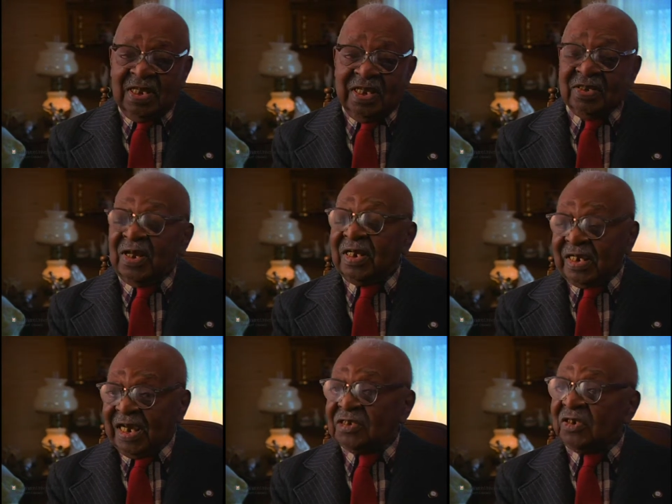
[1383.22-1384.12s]
and a lot
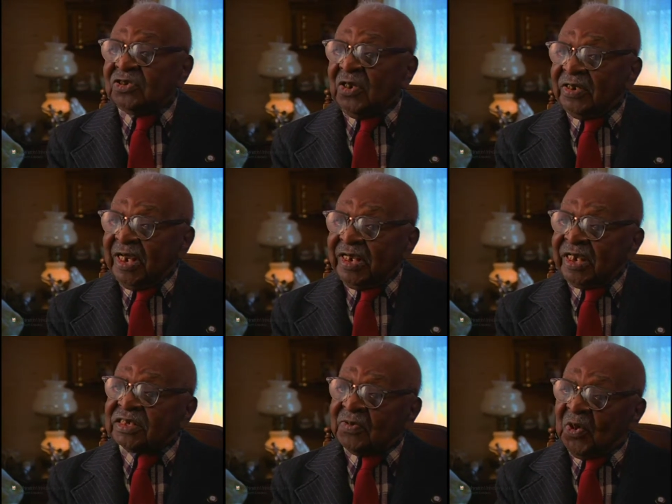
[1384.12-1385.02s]
of guys had turned that
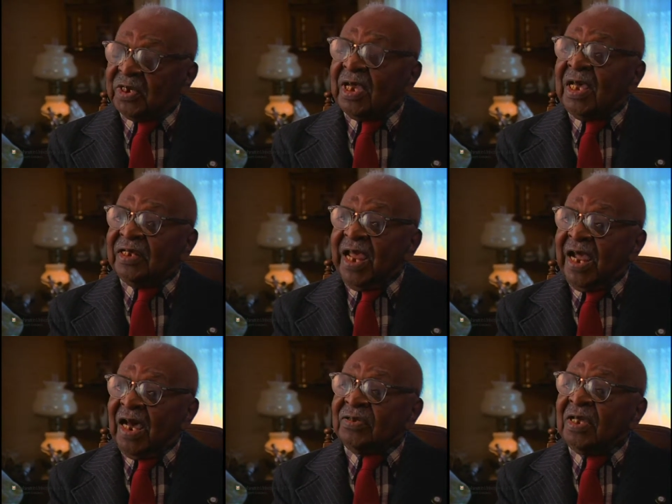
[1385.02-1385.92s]
extra work
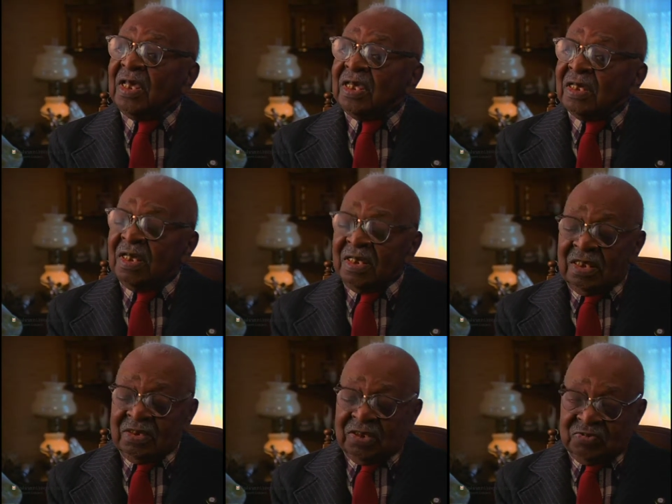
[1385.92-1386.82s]
down.
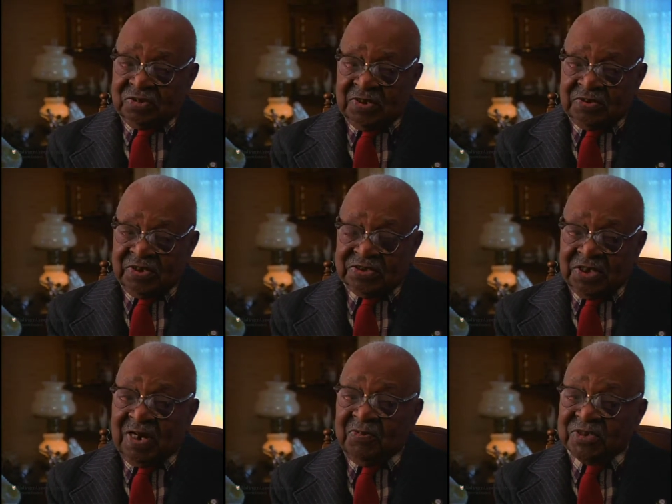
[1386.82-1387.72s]
Uh, the, the
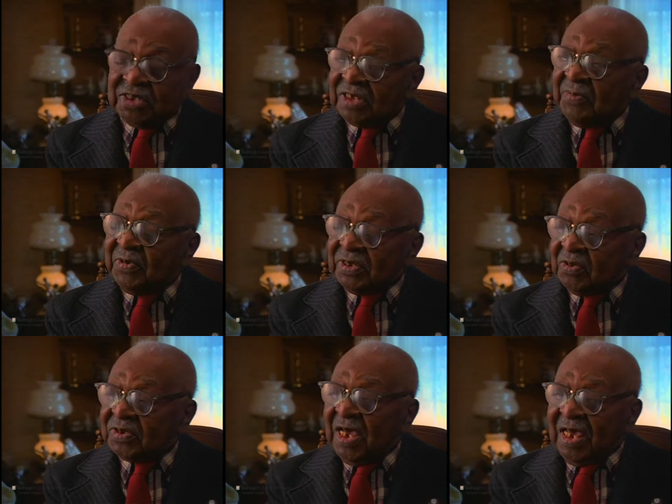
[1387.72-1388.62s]
job was to keep
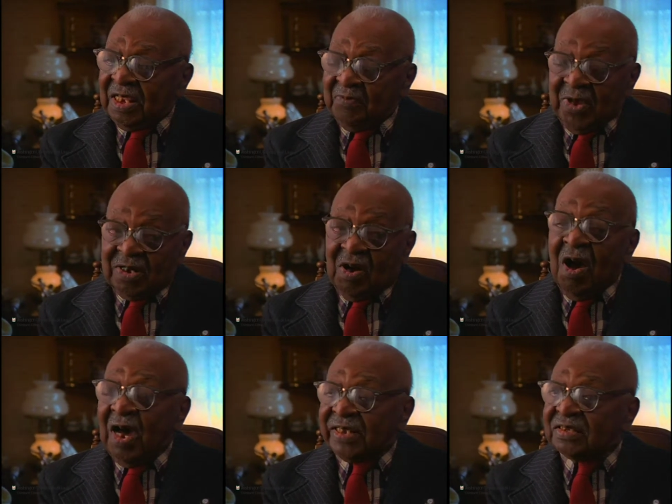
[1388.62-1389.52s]
the metal
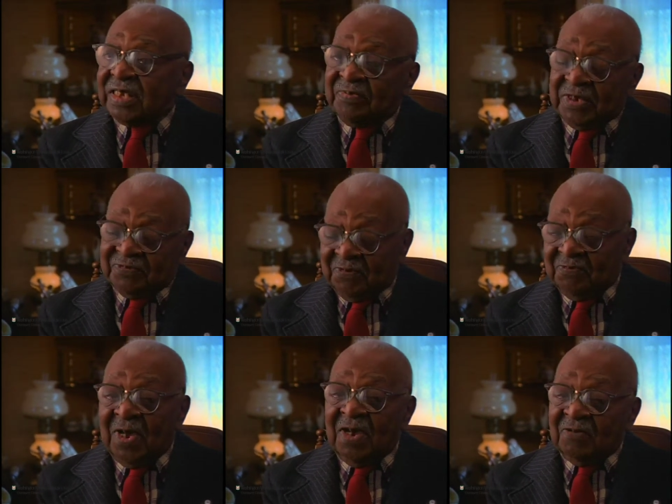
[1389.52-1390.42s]
hot, keep it
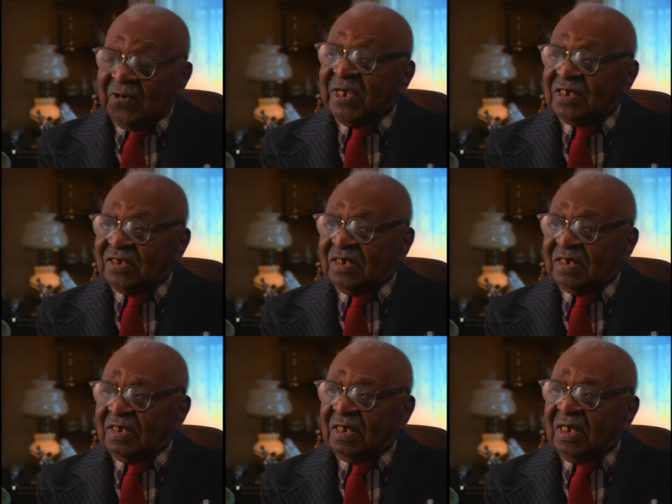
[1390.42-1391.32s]
from freezing,
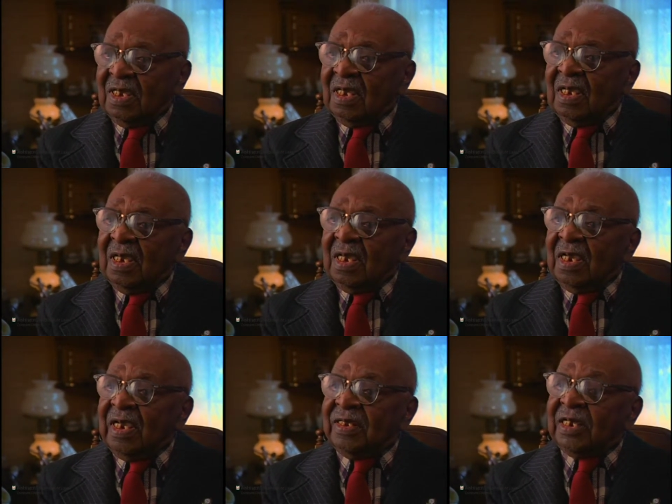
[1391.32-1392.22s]

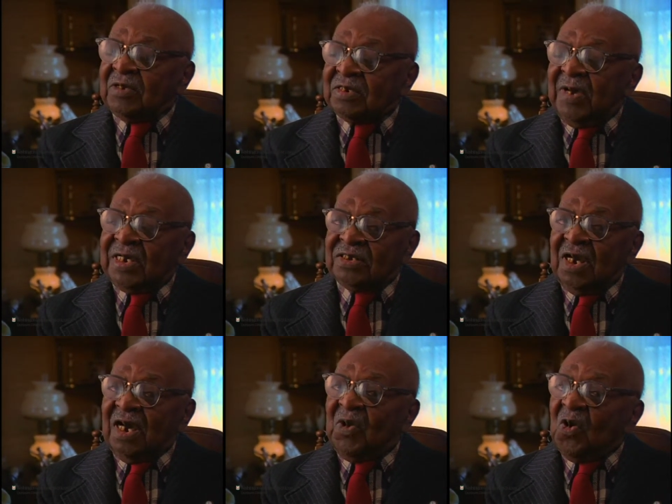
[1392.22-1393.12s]
and that was my
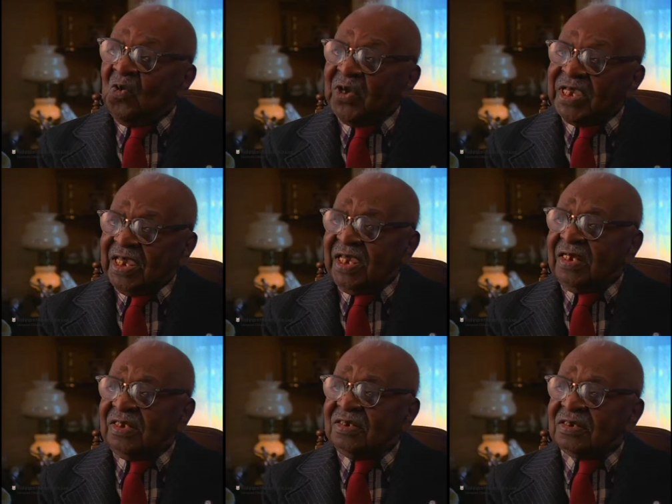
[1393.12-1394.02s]
job on
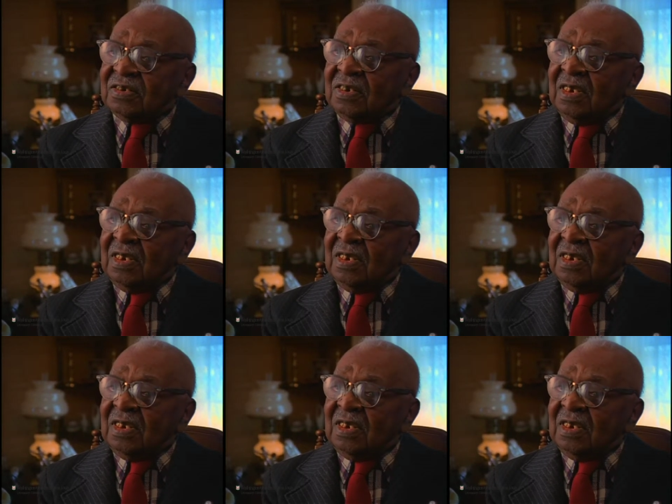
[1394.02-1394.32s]
weekends.